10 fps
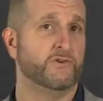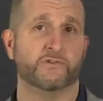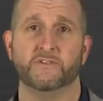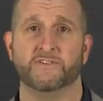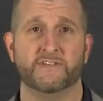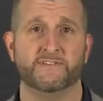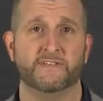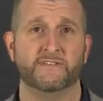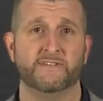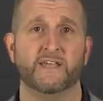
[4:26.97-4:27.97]
virtual
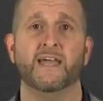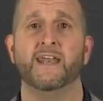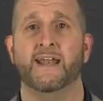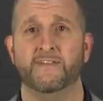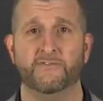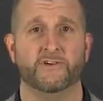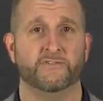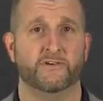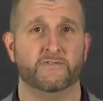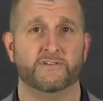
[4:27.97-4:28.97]
assistants and an answering
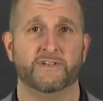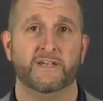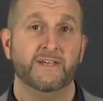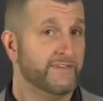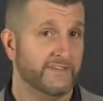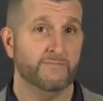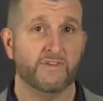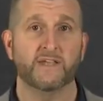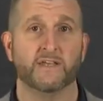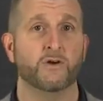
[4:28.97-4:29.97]
service. Seems
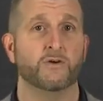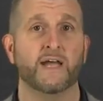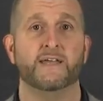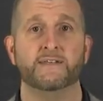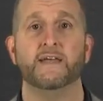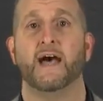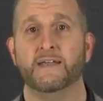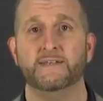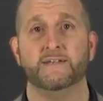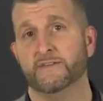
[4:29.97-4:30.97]
like an okay
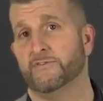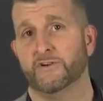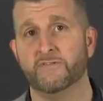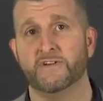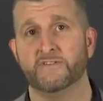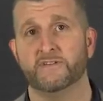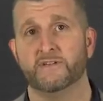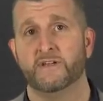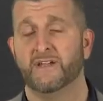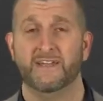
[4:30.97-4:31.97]
idea on the surface.
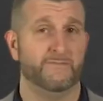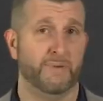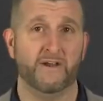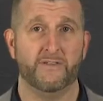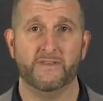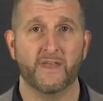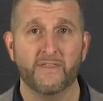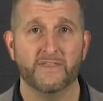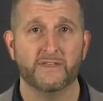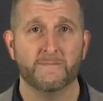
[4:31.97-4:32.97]
It's better than
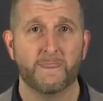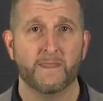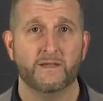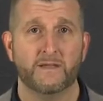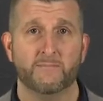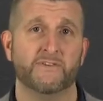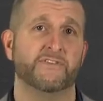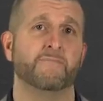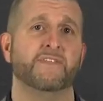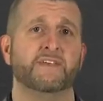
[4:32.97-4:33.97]
nothing. But
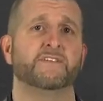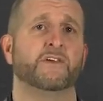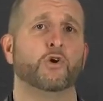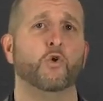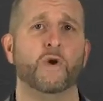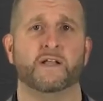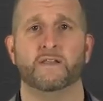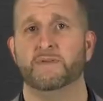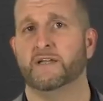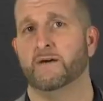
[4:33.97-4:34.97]
some things can
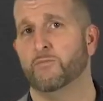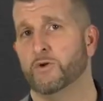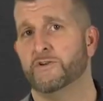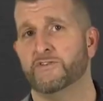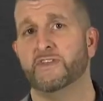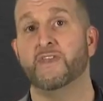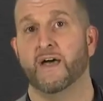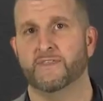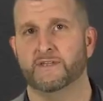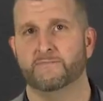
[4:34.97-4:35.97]
quickly become worse than
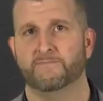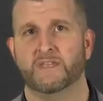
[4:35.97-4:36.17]
nothing.